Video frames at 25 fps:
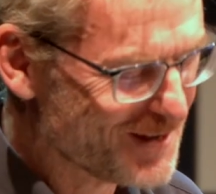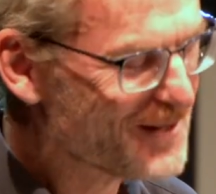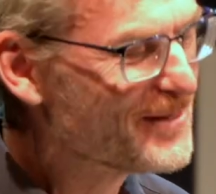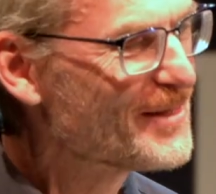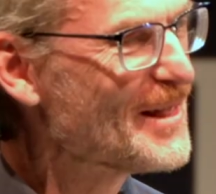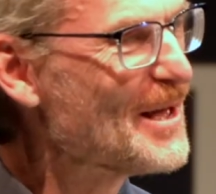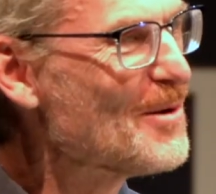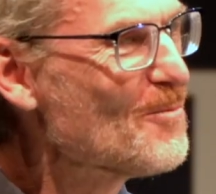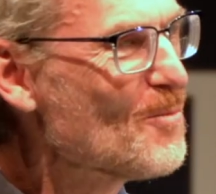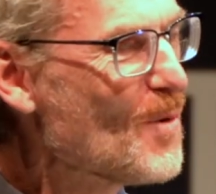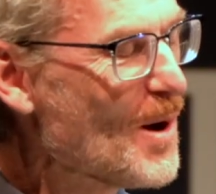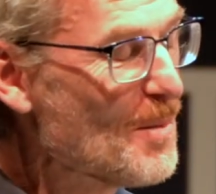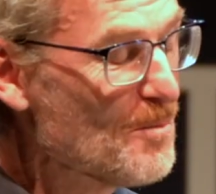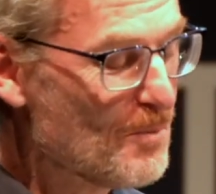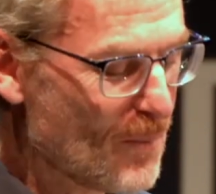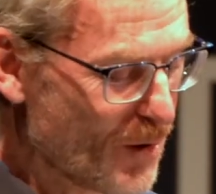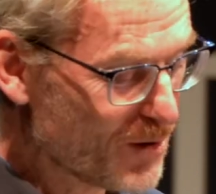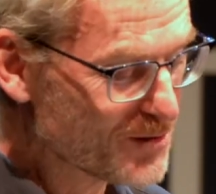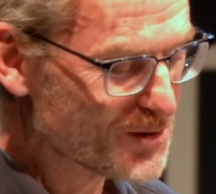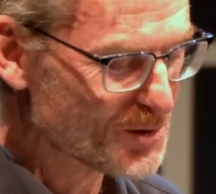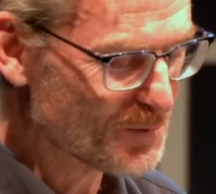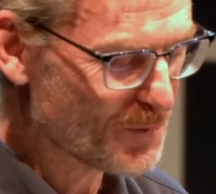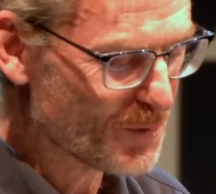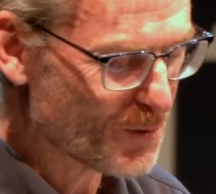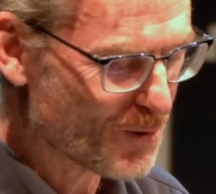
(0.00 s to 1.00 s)
then one
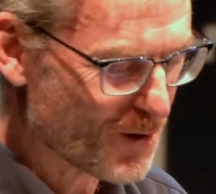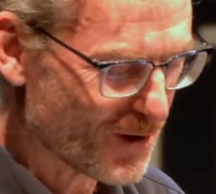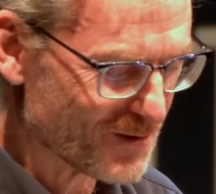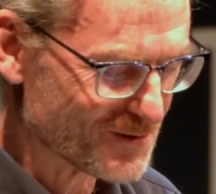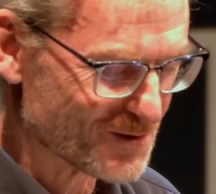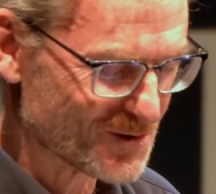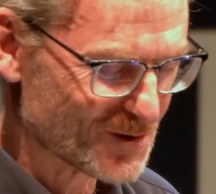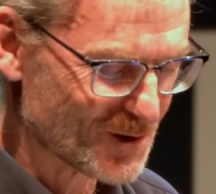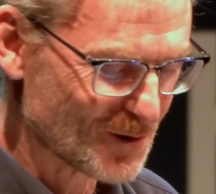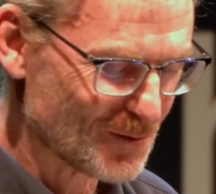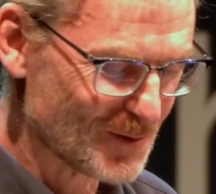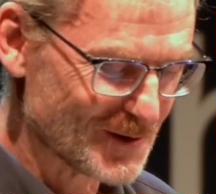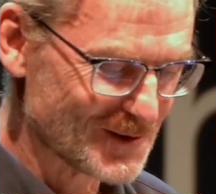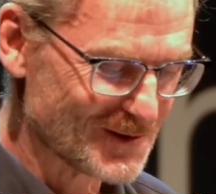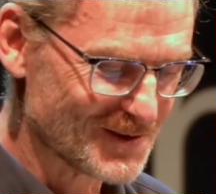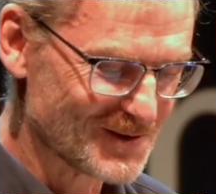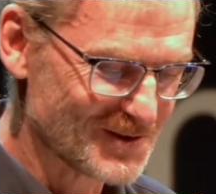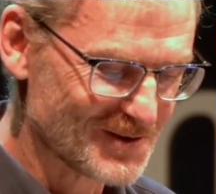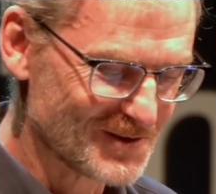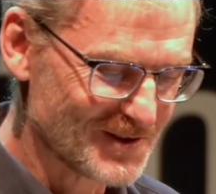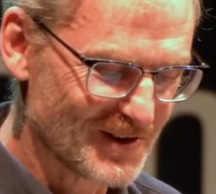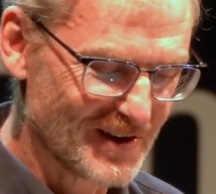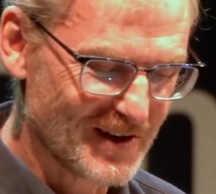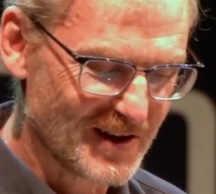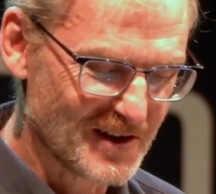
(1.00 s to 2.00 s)
possible
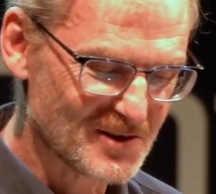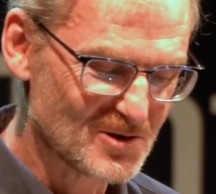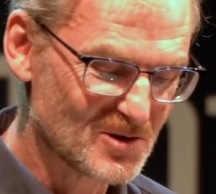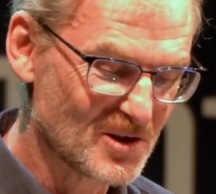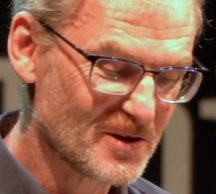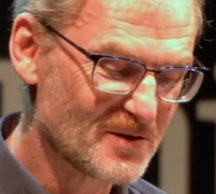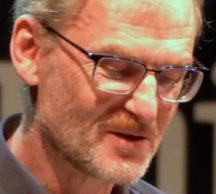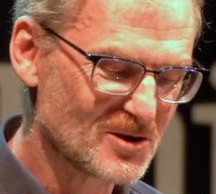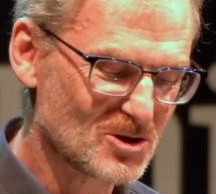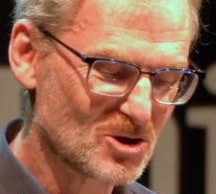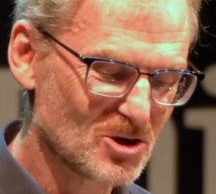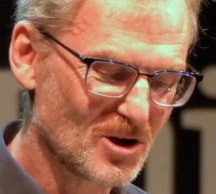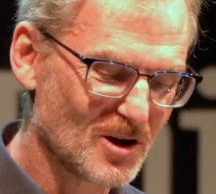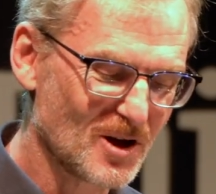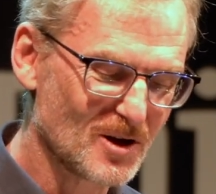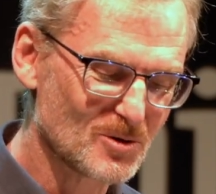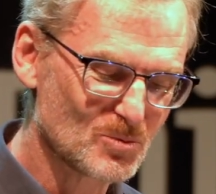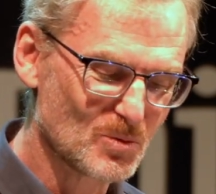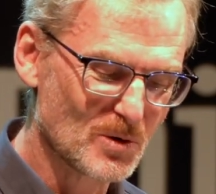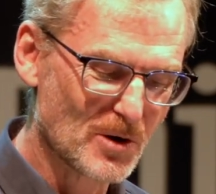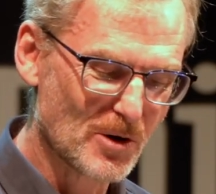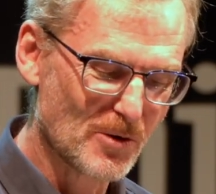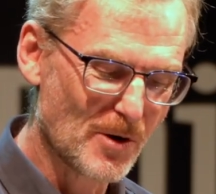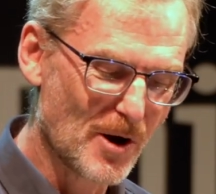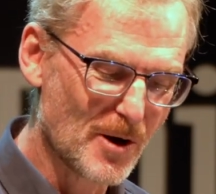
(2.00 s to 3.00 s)
consequence is that the child
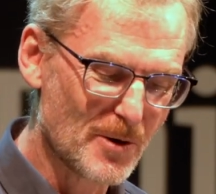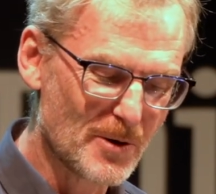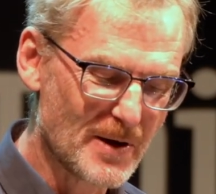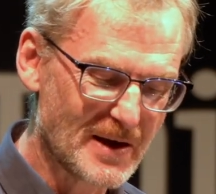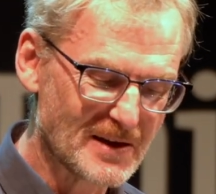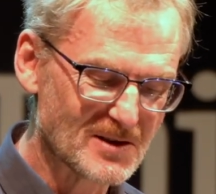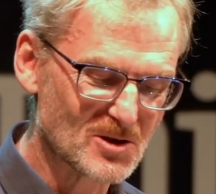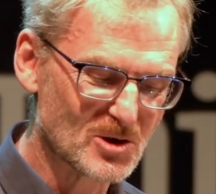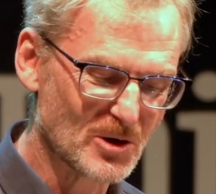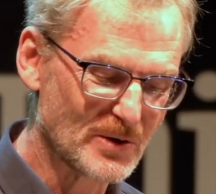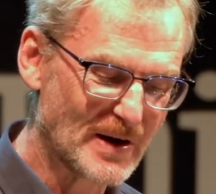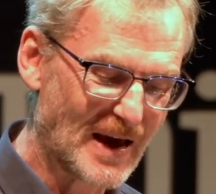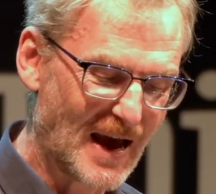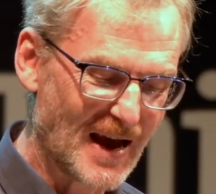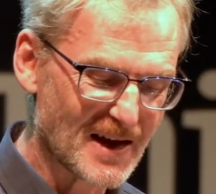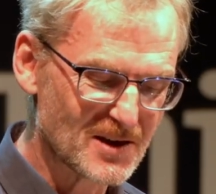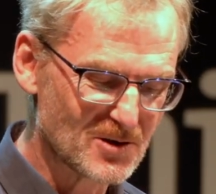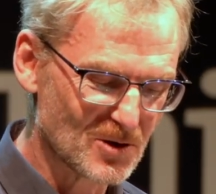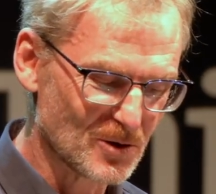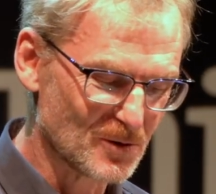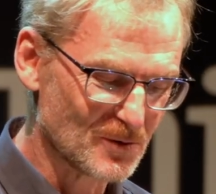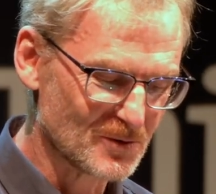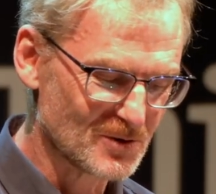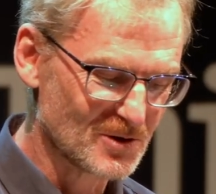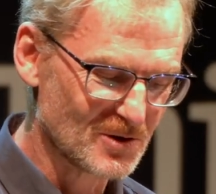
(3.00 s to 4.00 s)
will grow into an
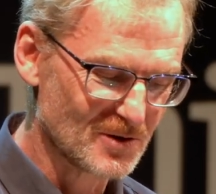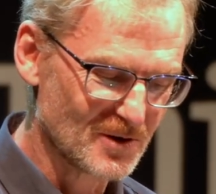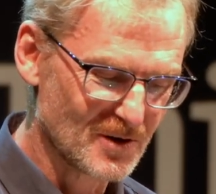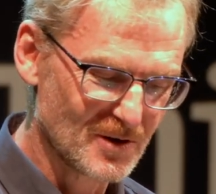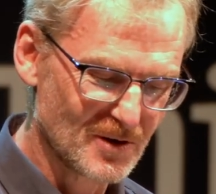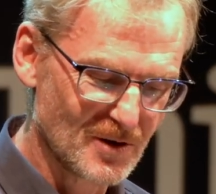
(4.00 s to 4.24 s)
adult